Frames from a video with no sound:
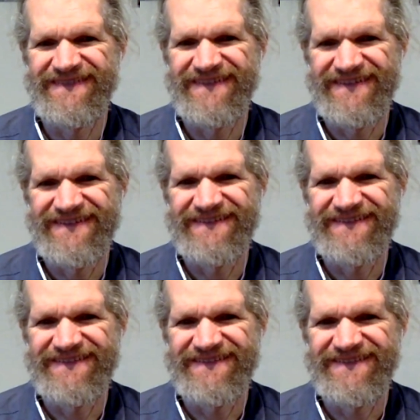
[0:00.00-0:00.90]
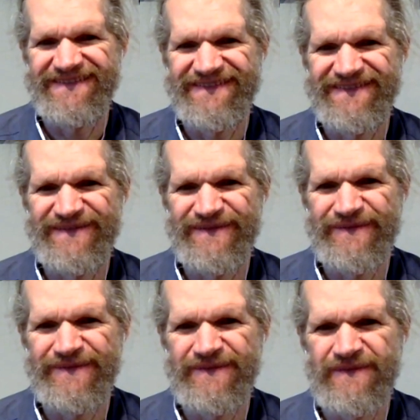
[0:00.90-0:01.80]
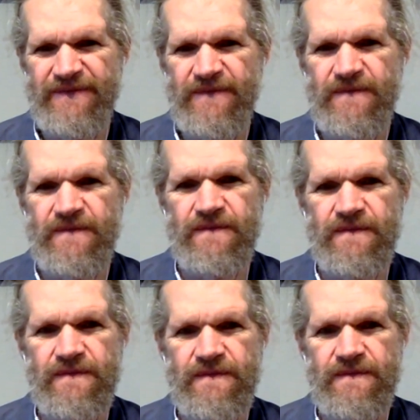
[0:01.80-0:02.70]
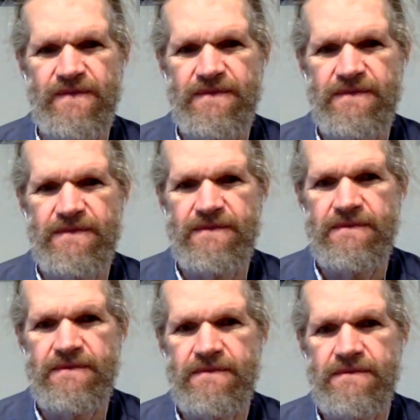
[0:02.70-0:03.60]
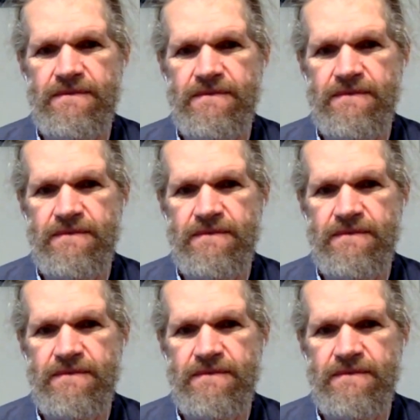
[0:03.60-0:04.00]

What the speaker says: This person isn't speaking.